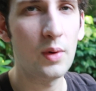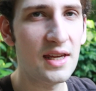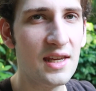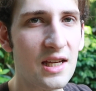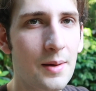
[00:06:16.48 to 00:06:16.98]
the way
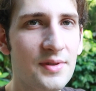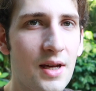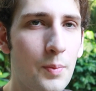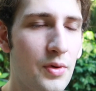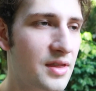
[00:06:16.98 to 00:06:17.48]
he comes
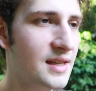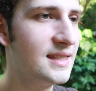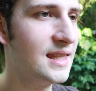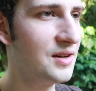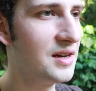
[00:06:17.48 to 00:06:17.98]
up with
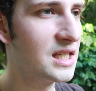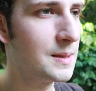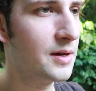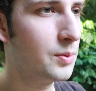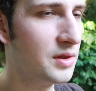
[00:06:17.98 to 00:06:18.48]
these theories
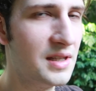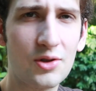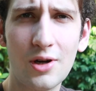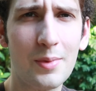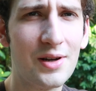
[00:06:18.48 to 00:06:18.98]
about what
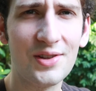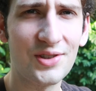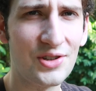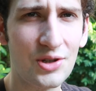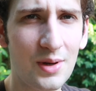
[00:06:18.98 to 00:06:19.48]
these
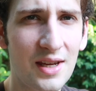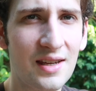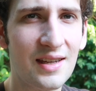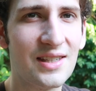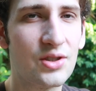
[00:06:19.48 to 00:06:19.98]
criminals are
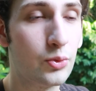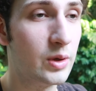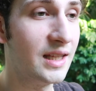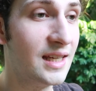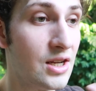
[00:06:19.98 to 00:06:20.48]
doing is
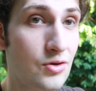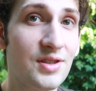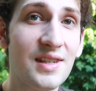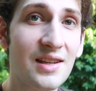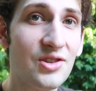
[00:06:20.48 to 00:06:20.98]
really
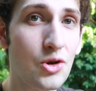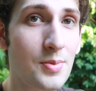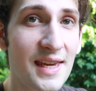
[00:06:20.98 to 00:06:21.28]
interesting to